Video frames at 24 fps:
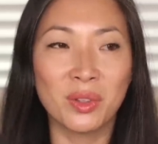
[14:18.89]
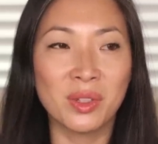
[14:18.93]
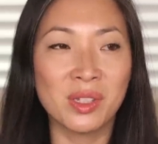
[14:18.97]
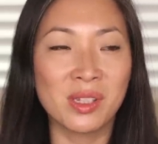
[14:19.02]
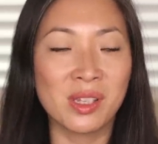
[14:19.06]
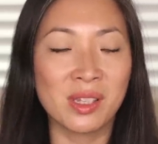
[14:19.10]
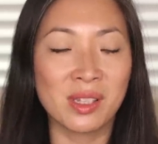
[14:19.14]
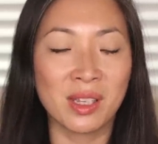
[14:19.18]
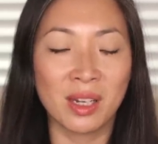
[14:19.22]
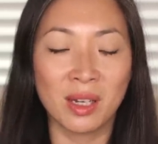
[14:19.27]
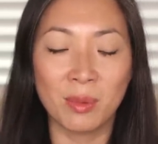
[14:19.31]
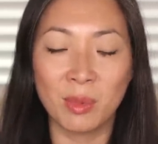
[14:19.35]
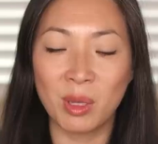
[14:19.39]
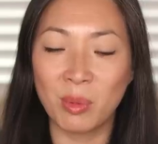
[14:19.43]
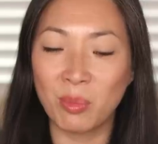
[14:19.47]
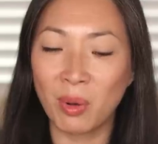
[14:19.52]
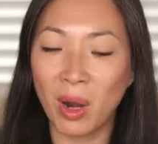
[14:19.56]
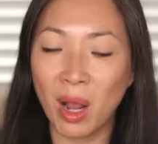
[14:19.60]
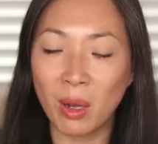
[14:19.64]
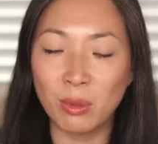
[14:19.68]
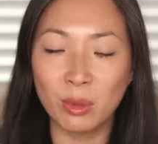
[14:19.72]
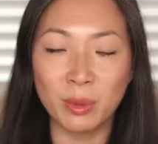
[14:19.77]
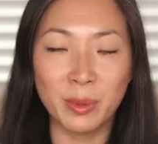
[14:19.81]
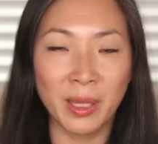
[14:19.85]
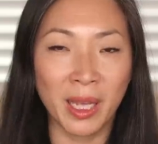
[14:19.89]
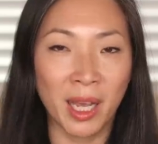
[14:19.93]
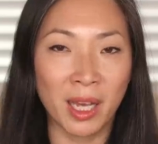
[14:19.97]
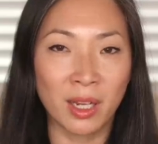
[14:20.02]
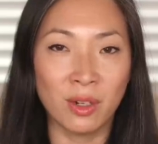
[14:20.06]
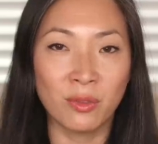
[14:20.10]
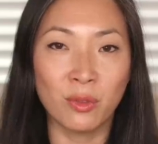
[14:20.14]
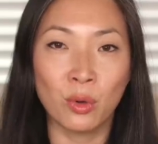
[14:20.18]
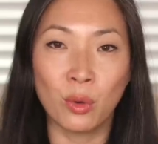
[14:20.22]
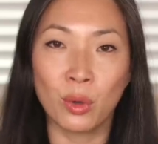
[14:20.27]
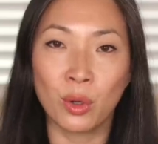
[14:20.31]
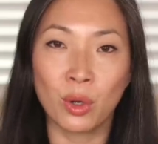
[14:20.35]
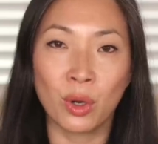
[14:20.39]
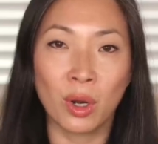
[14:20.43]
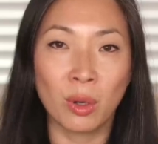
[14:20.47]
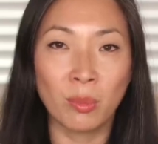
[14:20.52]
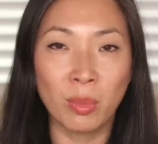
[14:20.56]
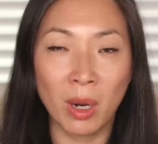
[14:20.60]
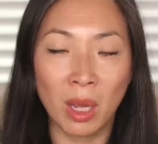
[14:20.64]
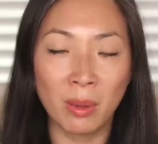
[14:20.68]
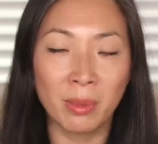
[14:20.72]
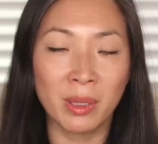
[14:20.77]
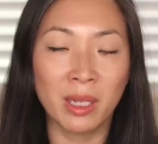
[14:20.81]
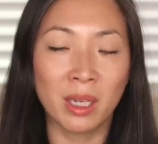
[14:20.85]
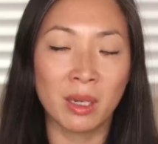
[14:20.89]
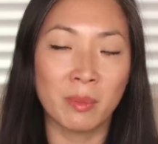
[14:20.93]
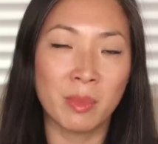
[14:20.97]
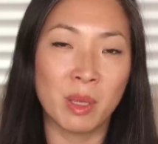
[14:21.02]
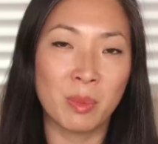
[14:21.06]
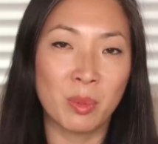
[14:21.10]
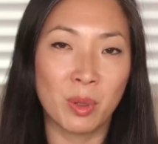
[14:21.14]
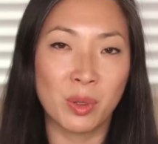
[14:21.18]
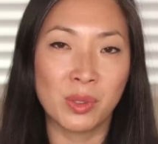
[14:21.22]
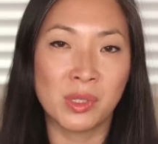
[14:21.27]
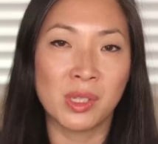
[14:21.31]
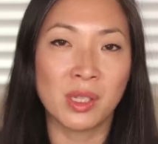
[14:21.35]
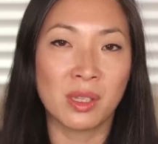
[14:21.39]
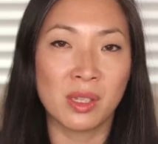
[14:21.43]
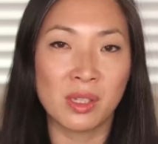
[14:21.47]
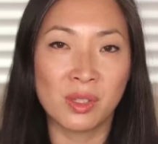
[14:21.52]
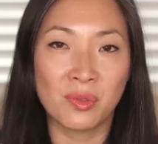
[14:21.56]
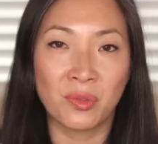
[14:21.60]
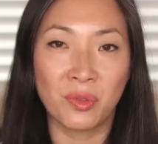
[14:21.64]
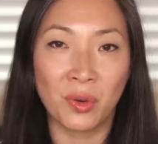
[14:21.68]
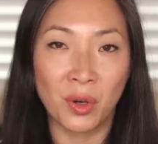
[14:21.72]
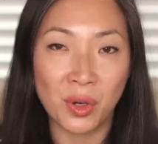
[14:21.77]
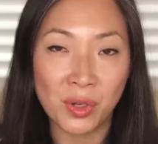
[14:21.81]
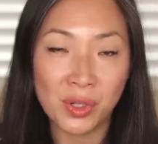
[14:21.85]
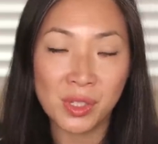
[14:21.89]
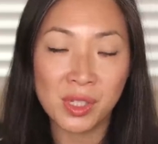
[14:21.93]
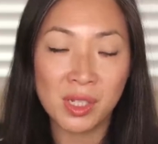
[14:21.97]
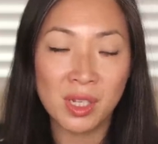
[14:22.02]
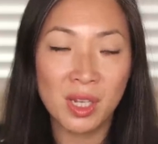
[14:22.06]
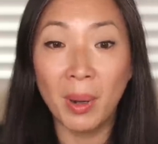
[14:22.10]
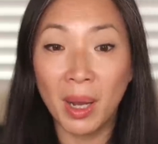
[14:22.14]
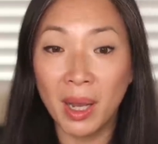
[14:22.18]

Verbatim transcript: This is going to be probably out of order. I'm probably going to be posting this first.